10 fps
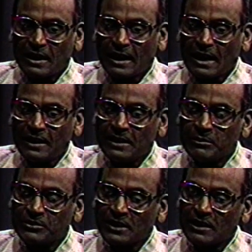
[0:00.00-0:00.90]
can
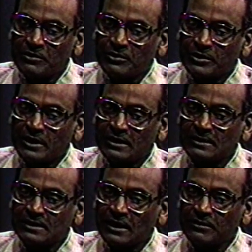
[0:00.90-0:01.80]
himself or
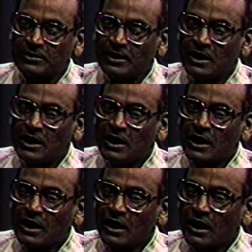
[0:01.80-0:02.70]
herself
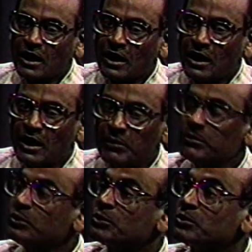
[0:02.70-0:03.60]

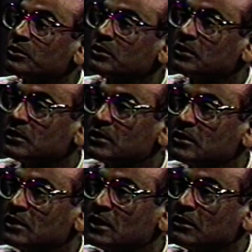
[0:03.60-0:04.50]
come to
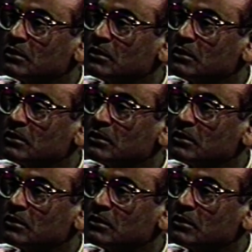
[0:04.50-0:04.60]
the